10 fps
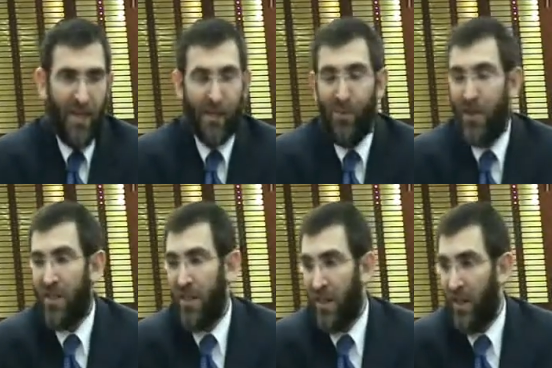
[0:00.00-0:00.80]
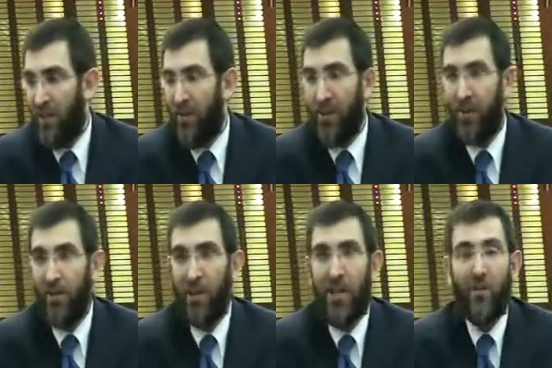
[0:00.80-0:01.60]
He's speaking to Hillel,
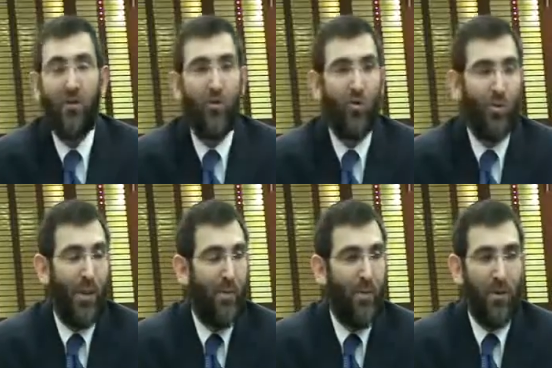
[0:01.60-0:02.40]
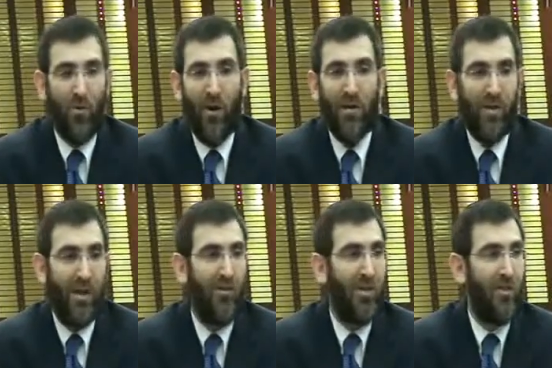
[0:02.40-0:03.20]
the, the leader of the Jewish people, one of the
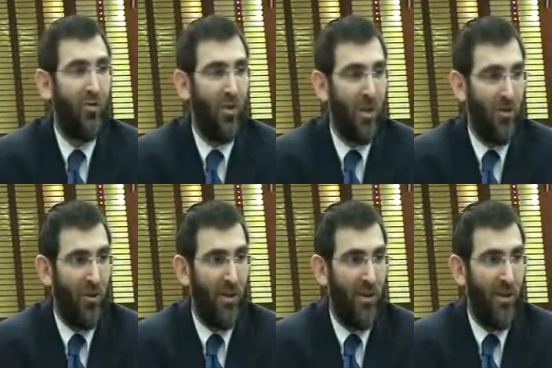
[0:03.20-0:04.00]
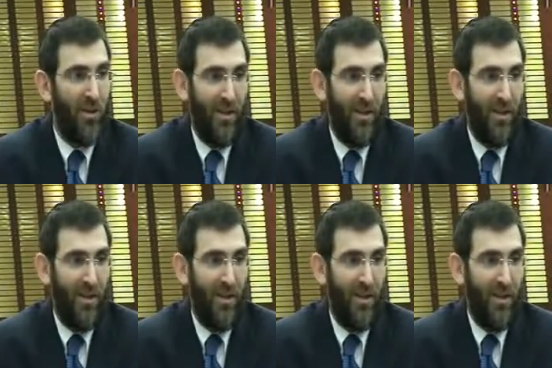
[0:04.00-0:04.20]
greatest sages in Jewish history.